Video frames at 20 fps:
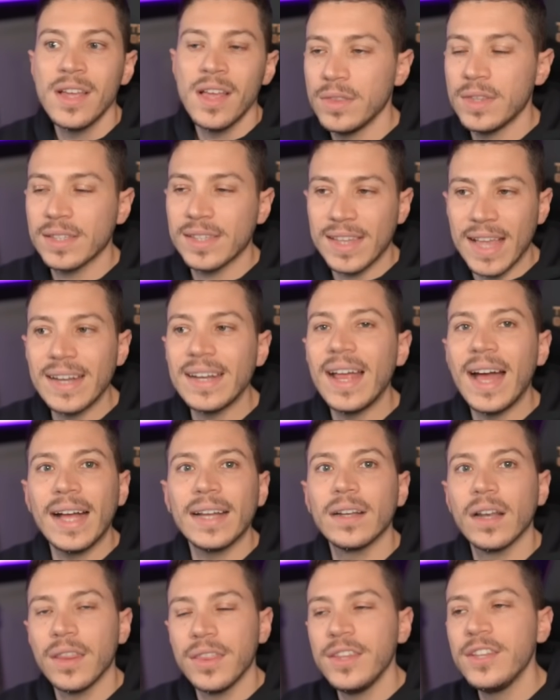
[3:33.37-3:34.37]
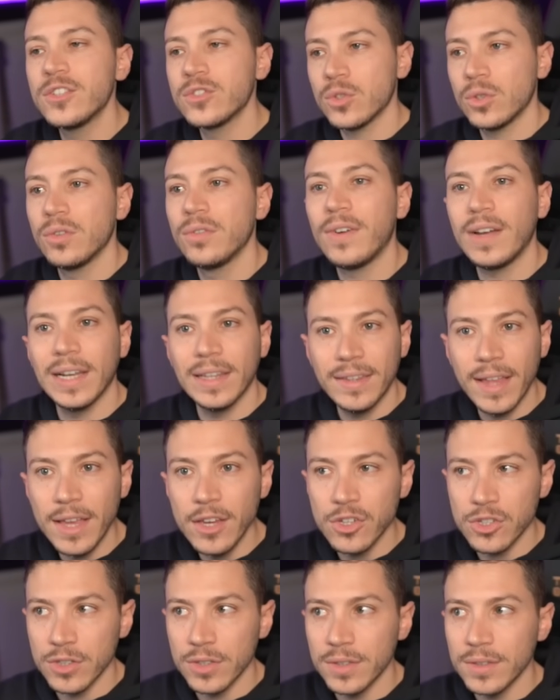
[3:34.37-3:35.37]
that can handle this sort of
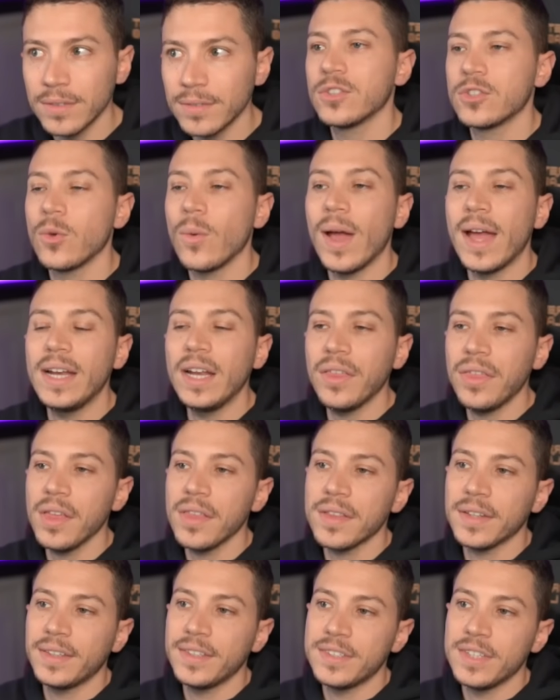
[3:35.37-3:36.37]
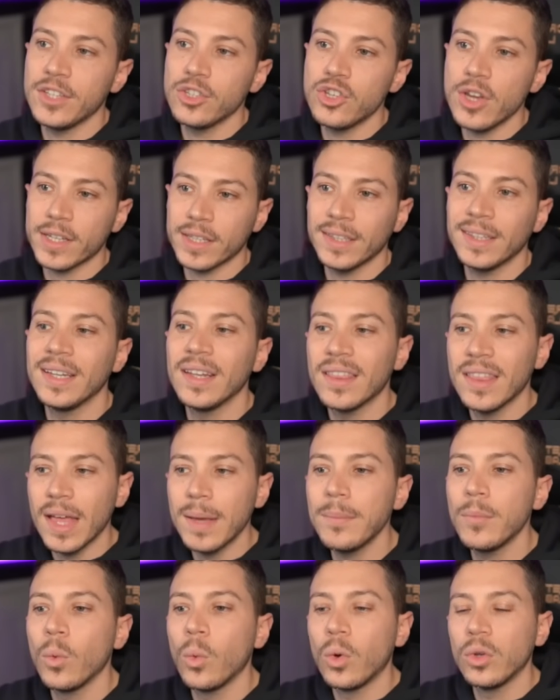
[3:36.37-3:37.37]
validation. So anything that is injected in
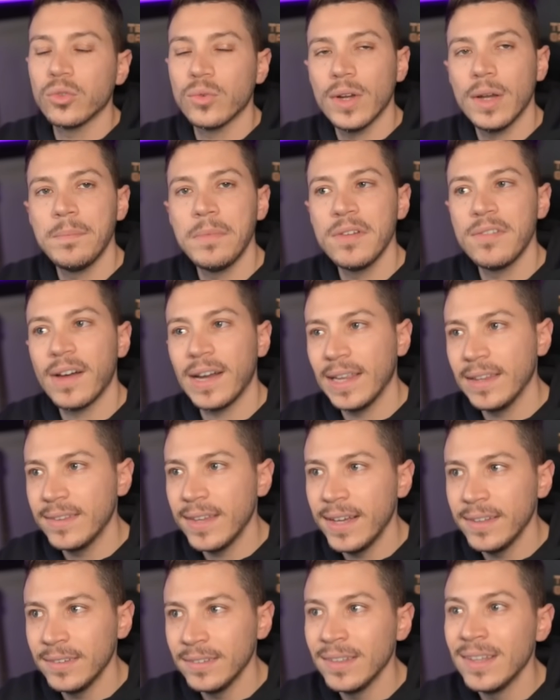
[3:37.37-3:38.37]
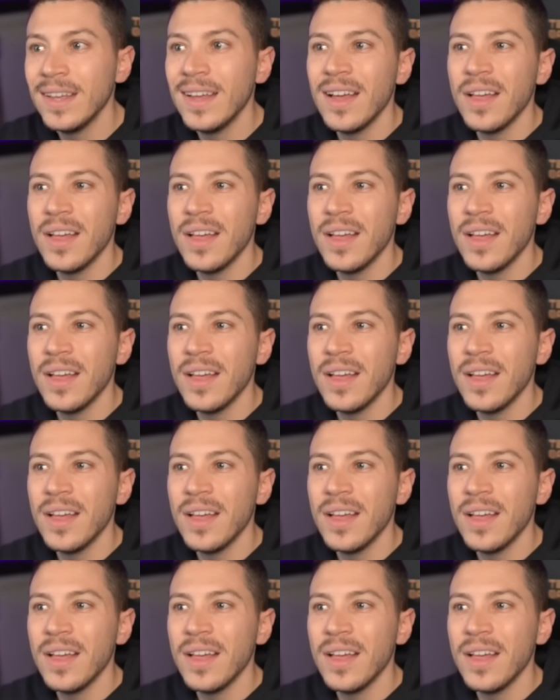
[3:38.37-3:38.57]
them won't really be validated.